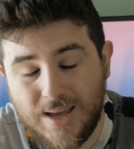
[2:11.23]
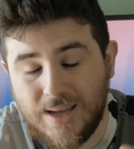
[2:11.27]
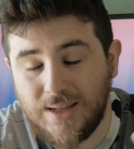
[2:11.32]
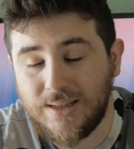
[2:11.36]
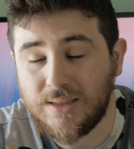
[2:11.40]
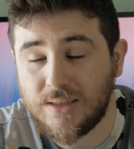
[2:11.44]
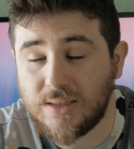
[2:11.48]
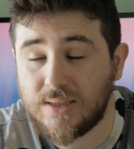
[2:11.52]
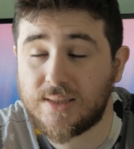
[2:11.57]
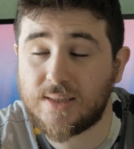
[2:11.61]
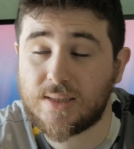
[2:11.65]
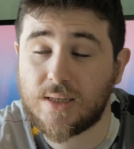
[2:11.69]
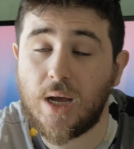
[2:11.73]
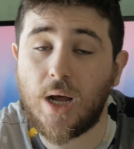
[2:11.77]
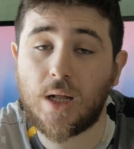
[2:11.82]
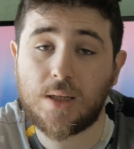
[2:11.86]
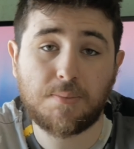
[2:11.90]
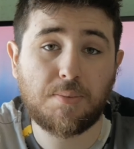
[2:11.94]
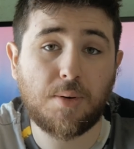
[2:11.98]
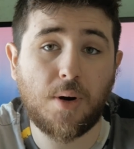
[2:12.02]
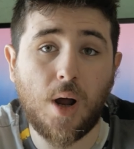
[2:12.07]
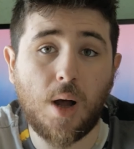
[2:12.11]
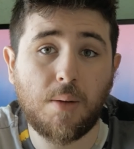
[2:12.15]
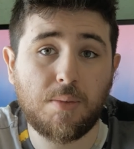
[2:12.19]
it's
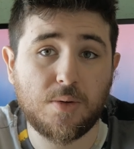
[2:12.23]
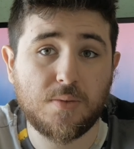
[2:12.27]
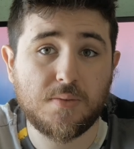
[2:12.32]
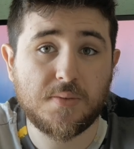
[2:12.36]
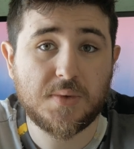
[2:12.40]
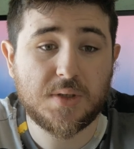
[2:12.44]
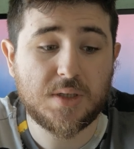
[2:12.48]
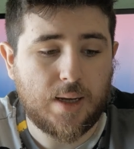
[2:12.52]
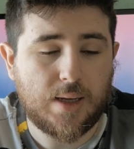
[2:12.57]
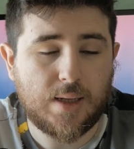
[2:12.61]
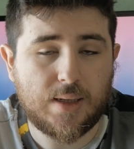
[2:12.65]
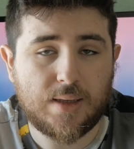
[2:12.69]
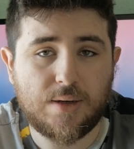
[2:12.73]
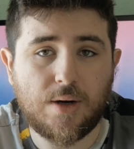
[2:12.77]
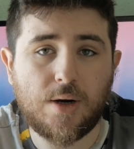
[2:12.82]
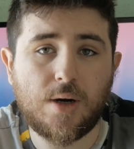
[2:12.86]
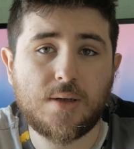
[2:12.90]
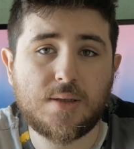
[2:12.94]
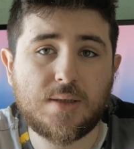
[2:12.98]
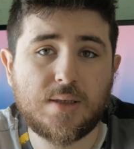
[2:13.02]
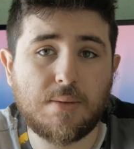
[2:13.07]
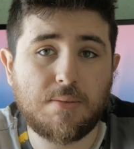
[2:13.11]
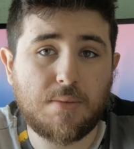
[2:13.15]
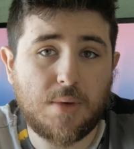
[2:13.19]
got problems. There are
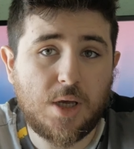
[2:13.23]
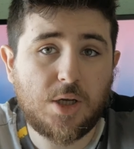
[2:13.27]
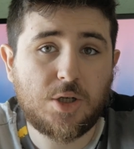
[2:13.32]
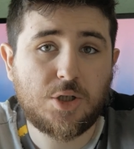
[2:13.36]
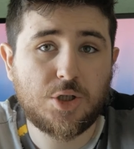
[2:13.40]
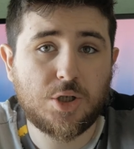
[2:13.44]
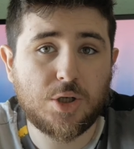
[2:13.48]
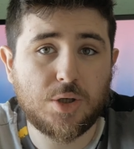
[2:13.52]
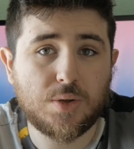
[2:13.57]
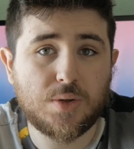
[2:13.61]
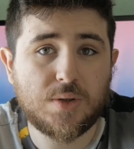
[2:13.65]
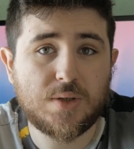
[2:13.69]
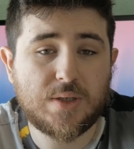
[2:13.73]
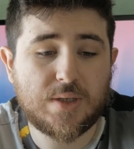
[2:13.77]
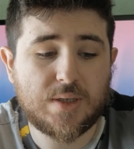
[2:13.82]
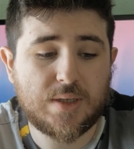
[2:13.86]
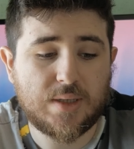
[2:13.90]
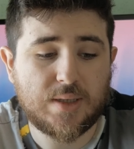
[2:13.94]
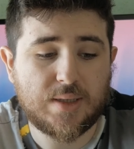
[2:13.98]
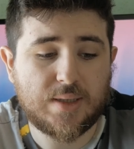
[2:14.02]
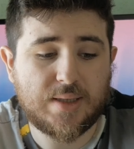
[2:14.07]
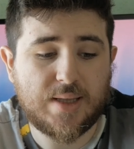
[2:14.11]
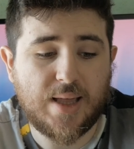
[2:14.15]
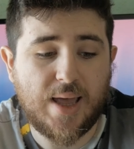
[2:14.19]
some
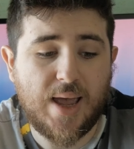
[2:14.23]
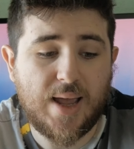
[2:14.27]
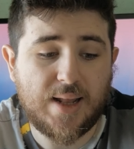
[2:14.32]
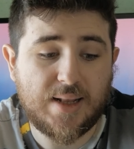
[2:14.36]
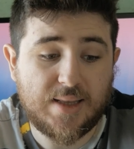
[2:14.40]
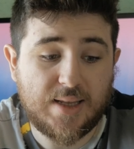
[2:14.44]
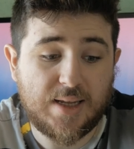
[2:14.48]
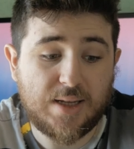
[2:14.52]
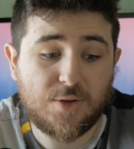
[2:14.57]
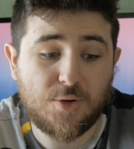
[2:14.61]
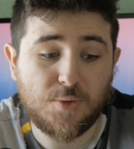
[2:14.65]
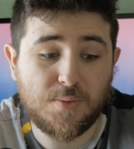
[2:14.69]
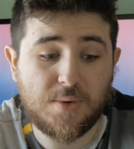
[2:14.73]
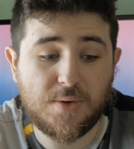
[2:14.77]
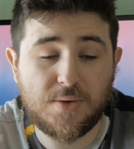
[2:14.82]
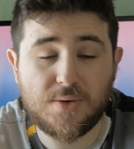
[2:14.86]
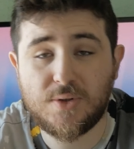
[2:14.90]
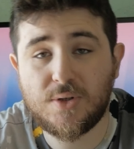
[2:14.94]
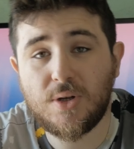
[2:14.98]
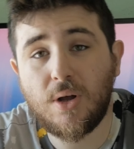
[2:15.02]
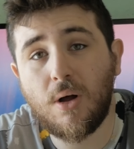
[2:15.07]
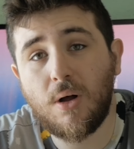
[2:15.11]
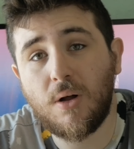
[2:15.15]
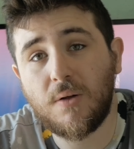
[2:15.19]
issues that need to be
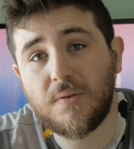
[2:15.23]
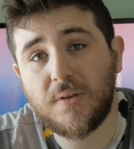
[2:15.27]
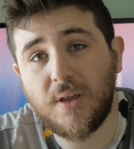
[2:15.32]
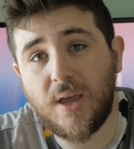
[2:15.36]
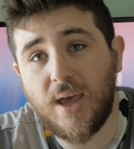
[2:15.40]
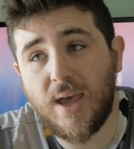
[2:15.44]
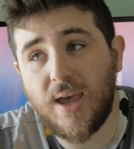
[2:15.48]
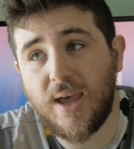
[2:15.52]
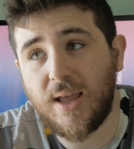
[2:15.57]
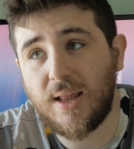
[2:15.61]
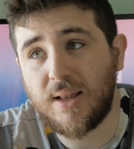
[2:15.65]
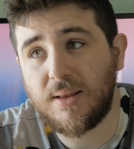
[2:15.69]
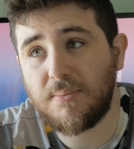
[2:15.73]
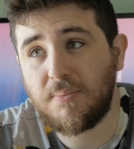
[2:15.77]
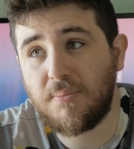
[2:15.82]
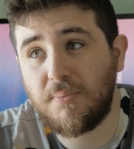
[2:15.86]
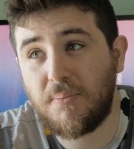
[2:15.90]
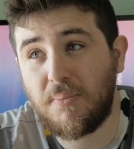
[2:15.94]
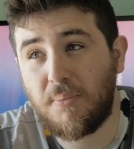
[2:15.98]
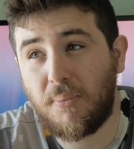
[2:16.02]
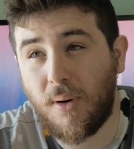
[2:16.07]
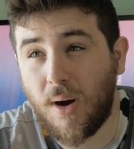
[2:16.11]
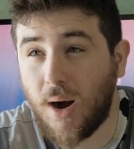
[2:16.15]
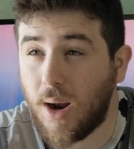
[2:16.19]
resolved, and
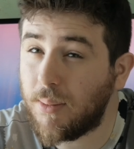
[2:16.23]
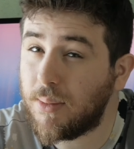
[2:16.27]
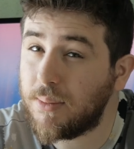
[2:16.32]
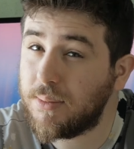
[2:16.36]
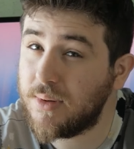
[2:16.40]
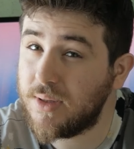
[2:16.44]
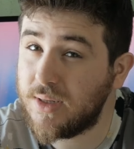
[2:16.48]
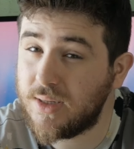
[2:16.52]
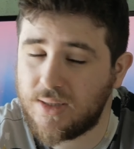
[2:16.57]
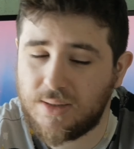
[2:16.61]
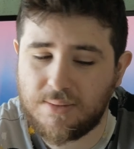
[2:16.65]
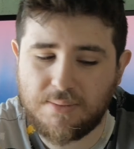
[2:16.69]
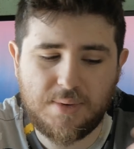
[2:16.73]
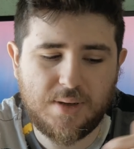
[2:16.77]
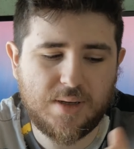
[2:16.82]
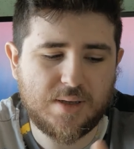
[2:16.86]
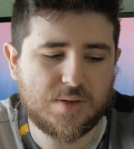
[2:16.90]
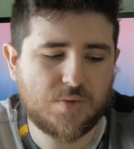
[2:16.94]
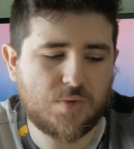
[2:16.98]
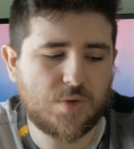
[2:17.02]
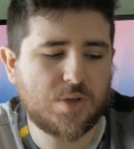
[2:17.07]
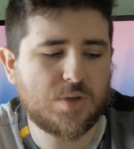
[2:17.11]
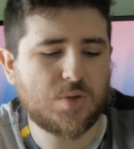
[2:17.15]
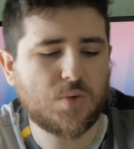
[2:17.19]
probably the
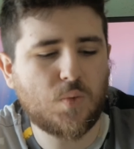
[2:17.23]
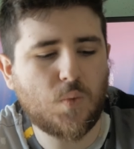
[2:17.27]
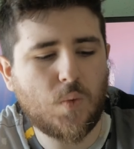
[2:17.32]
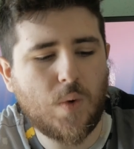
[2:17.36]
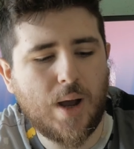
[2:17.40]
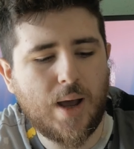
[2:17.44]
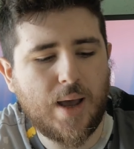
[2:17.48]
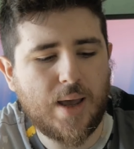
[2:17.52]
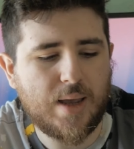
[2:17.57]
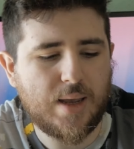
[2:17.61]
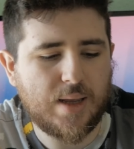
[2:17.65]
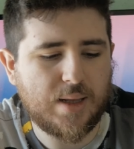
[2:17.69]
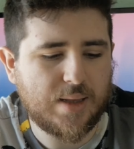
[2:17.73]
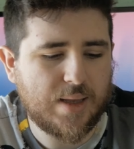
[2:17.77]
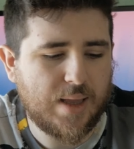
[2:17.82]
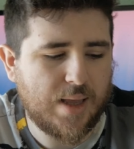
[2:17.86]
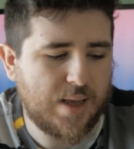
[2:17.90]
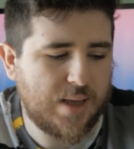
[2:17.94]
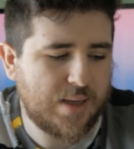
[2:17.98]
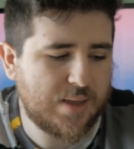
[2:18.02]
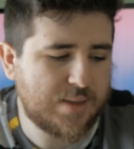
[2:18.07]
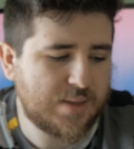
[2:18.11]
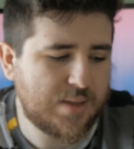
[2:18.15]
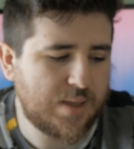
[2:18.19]
biggest reason why
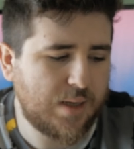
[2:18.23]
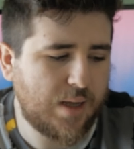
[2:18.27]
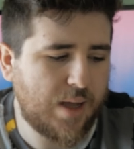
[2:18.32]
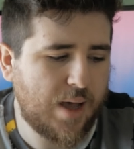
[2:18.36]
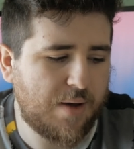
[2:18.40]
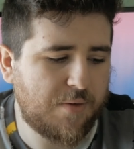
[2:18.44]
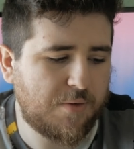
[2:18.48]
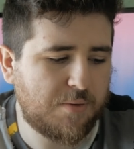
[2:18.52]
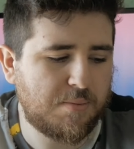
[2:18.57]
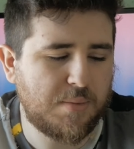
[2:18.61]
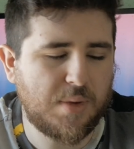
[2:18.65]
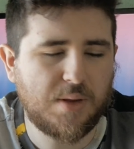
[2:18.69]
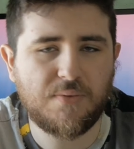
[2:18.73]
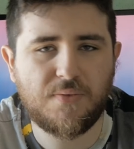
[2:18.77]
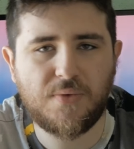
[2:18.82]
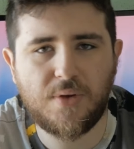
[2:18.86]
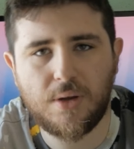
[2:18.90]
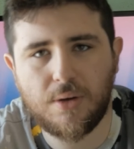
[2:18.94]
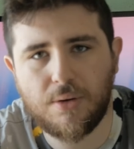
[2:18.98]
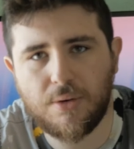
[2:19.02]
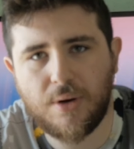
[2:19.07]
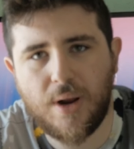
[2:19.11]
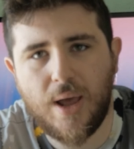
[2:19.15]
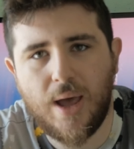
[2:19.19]
they still haven't been
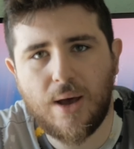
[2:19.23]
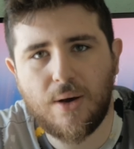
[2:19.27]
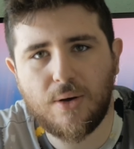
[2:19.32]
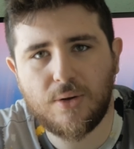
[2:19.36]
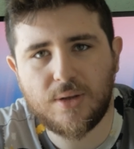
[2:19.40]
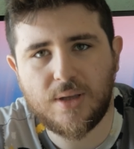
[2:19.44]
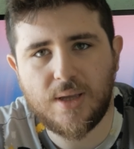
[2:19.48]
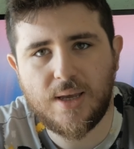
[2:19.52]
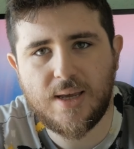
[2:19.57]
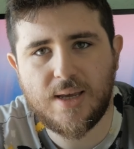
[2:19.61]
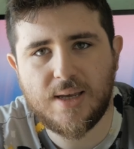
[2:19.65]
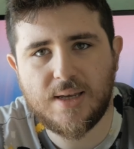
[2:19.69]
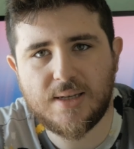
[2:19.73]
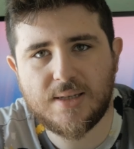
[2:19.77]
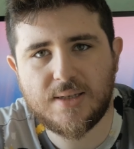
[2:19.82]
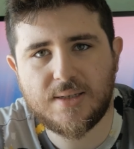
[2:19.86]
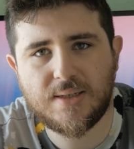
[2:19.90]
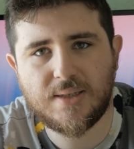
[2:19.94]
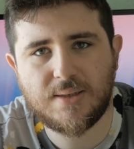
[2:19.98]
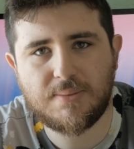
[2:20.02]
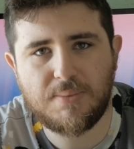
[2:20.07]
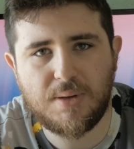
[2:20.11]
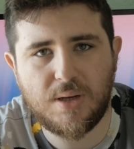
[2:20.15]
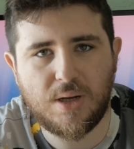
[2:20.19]
figured out
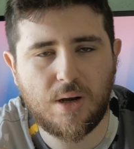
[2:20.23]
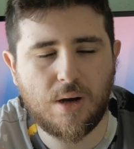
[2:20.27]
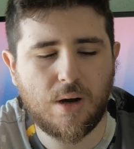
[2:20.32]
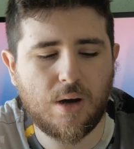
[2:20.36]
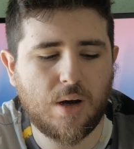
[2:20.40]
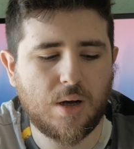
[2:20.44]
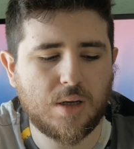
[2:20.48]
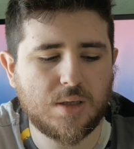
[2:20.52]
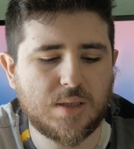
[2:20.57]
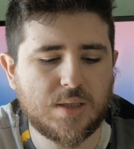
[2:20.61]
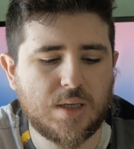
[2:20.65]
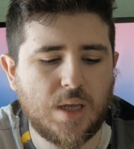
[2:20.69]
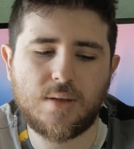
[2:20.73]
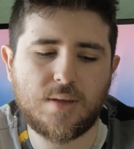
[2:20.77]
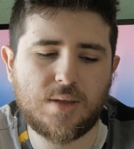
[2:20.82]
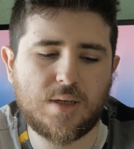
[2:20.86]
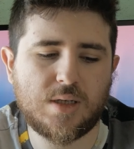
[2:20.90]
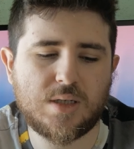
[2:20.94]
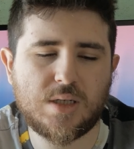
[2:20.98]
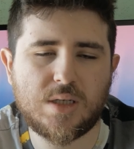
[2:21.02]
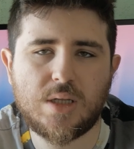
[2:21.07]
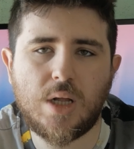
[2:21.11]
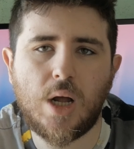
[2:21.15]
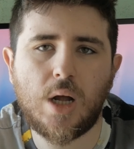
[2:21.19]
is because
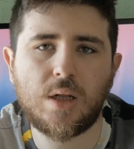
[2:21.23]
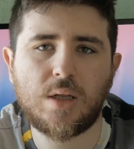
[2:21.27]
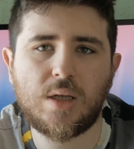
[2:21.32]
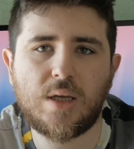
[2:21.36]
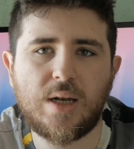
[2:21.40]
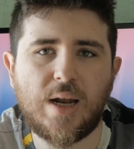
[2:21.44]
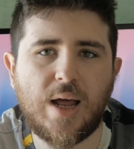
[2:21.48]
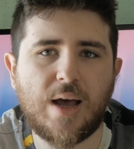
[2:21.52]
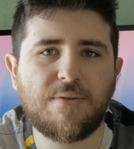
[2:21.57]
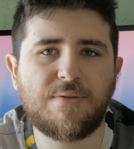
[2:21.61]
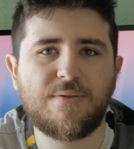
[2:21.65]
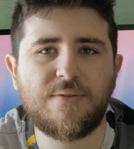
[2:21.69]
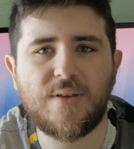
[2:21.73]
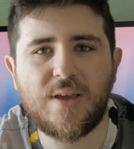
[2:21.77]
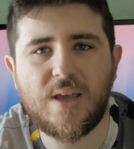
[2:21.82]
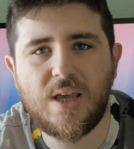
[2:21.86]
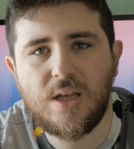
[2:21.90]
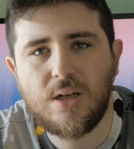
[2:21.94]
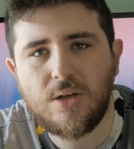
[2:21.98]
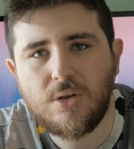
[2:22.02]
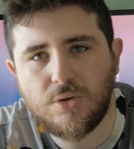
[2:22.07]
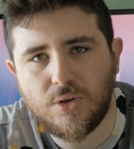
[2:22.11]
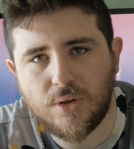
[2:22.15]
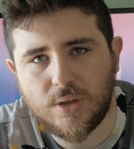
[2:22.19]
there's not enough
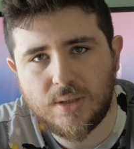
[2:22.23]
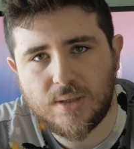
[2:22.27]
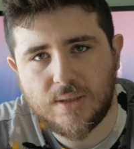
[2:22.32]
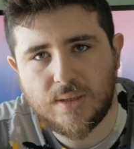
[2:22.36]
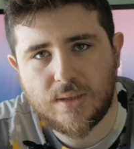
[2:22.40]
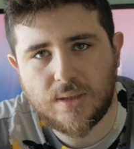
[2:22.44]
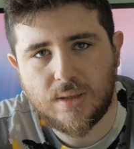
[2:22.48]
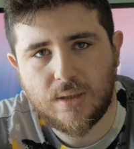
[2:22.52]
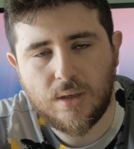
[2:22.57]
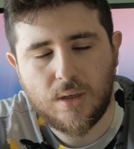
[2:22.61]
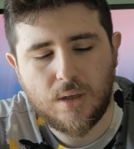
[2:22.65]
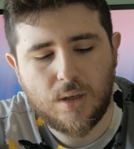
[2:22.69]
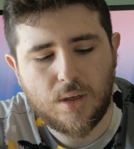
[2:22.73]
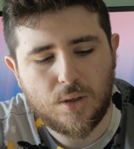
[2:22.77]
interest